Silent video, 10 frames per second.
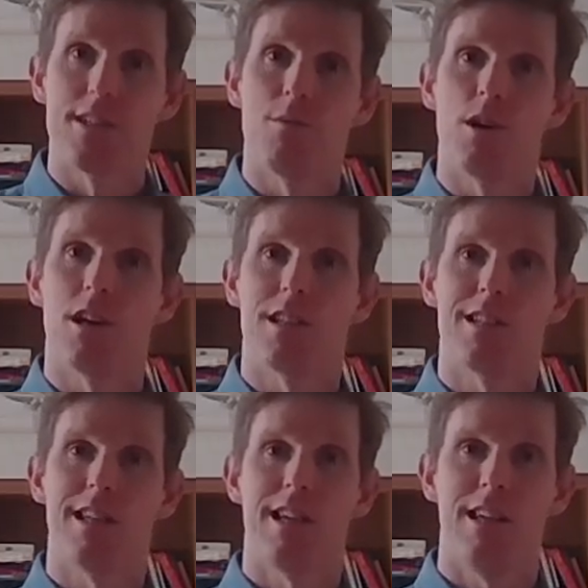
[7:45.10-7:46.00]
that we're going to
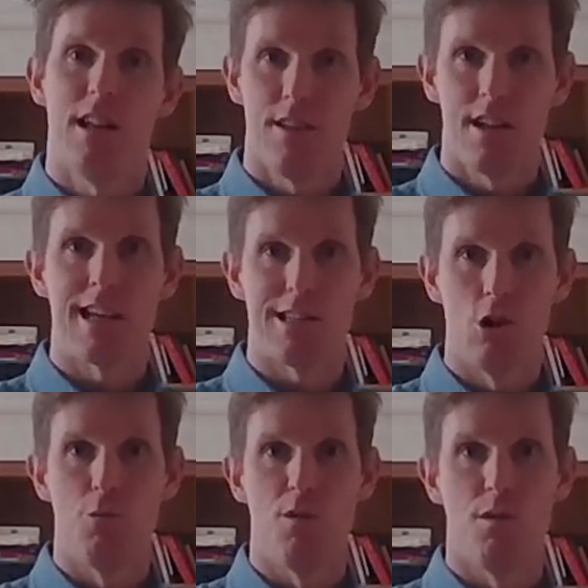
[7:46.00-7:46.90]
see in the next
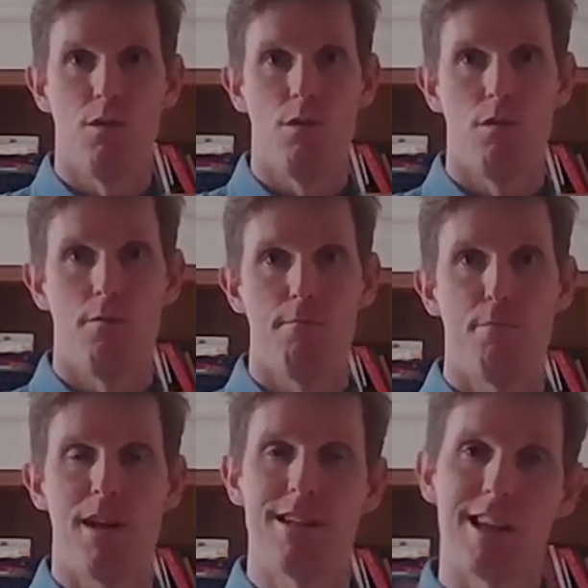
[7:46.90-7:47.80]
normal,
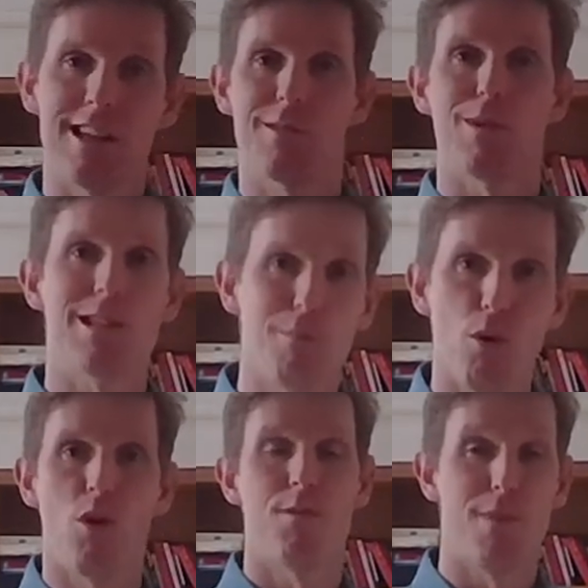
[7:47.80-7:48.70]
but indeed to be
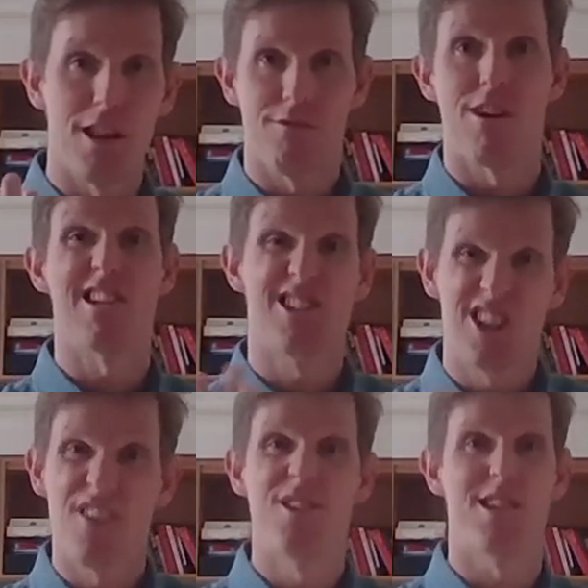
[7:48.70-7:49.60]
supported by the right
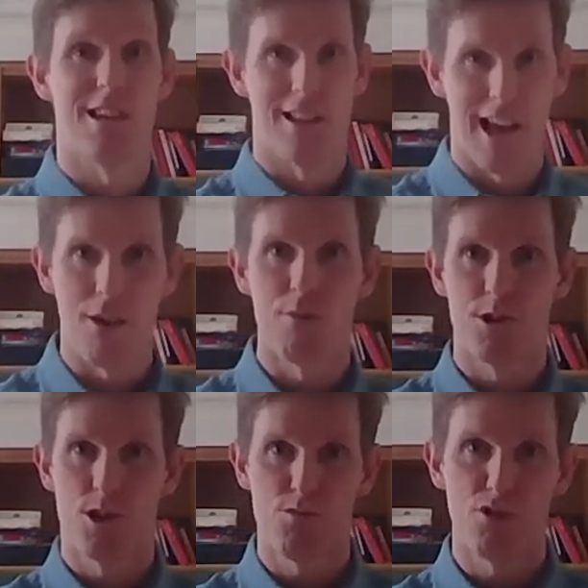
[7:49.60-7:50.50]
servicing of that,
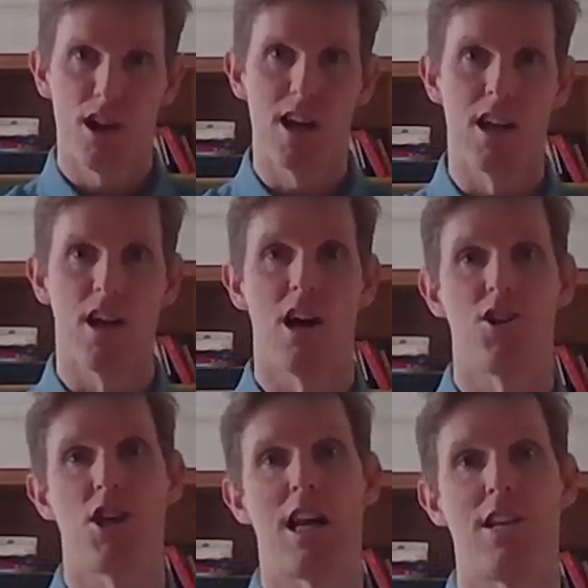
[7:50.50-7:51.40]
which is really our
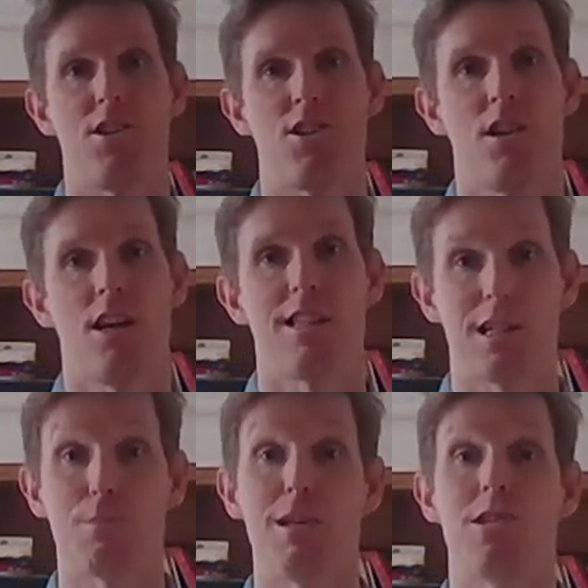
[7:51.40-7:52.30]
challenge as I
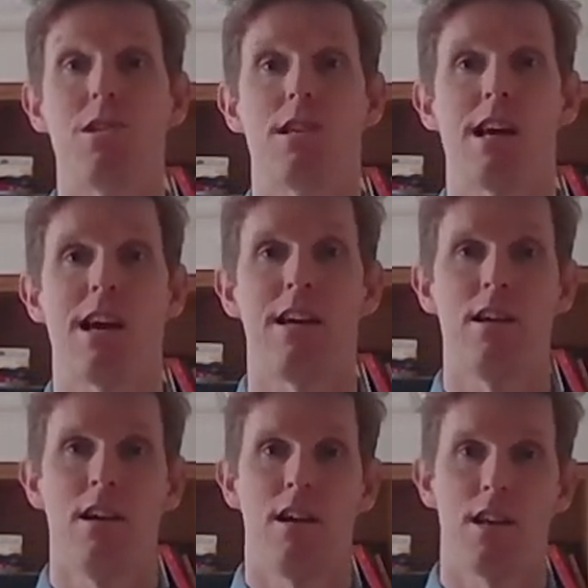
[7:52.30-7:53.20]
speak to you today
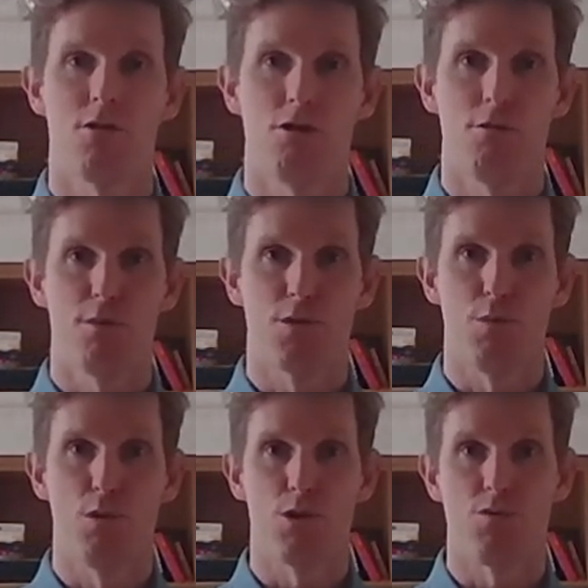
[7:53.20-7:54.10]
as a group of
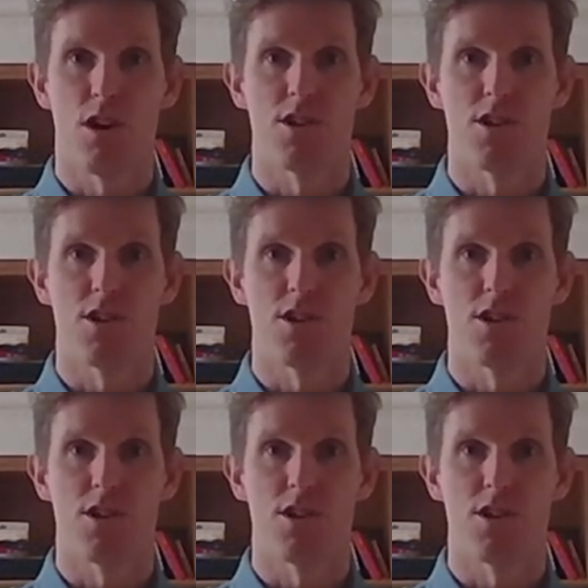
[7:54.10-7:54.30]
sports rights